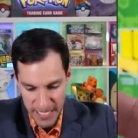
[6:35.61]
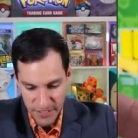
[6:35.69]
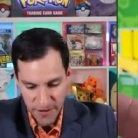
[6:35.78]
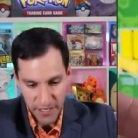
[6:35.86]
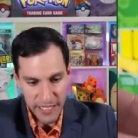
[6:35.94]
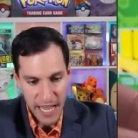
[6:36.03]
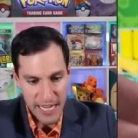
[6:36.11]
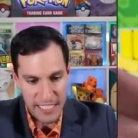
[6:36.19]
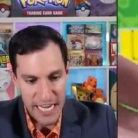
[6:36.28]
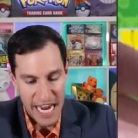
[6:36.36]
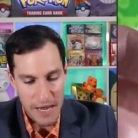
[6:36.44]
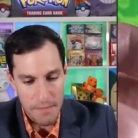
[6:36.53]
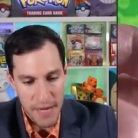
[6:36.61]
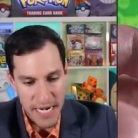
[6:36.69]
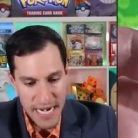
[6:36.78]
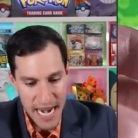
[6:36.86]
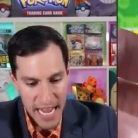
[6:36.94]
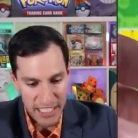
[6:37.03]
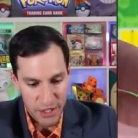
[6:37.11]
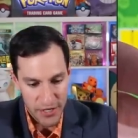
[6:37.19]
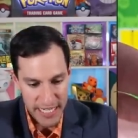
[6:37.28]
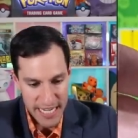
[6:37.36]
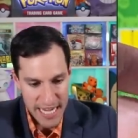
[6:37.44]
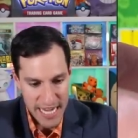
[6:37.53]
That's very nice. A
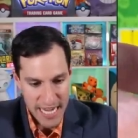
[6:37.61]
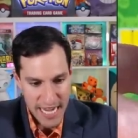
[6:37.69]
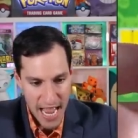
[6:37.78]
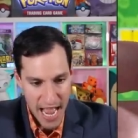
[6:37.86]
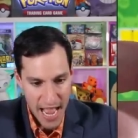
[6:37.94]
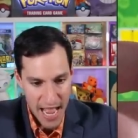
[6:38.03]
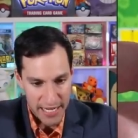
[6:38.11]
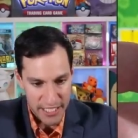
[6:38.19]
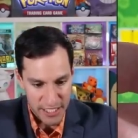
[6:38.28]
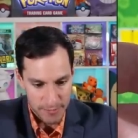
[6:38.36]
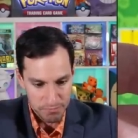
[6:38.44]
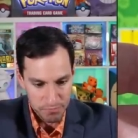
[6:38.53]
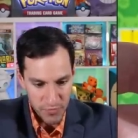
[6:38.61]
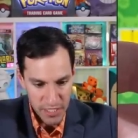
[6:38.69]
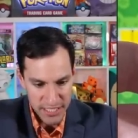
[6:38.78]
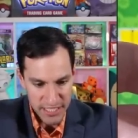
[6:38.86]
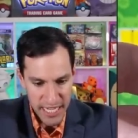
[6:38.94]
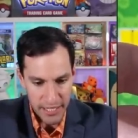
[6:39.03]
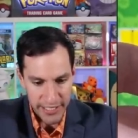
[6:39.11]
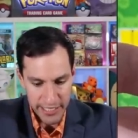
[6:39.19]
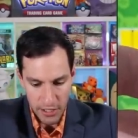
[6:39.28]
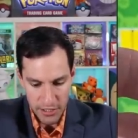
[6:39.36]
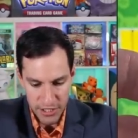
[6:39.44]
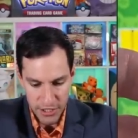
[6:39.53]
Manectric E X.
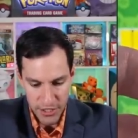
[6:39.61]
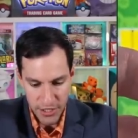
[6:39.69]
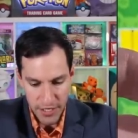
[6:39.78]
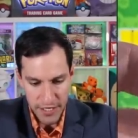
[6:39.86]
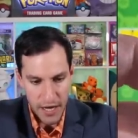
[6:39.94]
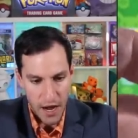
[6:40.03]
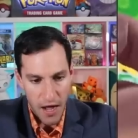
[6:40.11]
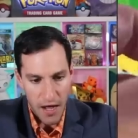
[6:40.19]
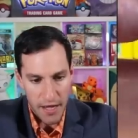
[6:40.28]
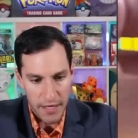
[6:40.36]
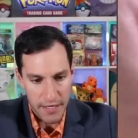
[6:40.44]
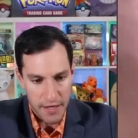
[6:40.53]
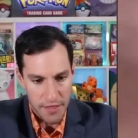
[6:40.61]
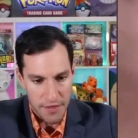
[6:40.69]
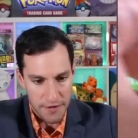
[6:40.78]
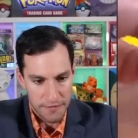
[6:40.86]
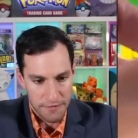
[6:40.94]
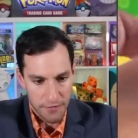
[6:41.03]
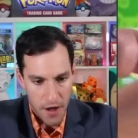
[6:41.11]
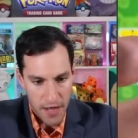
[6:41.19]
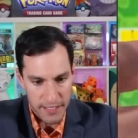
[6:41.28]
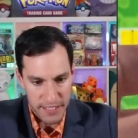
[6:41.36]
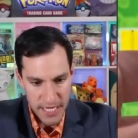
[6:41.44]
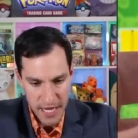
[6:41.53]
Centering looks good on the
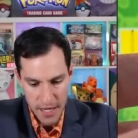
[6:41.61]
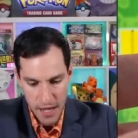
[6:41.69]
front.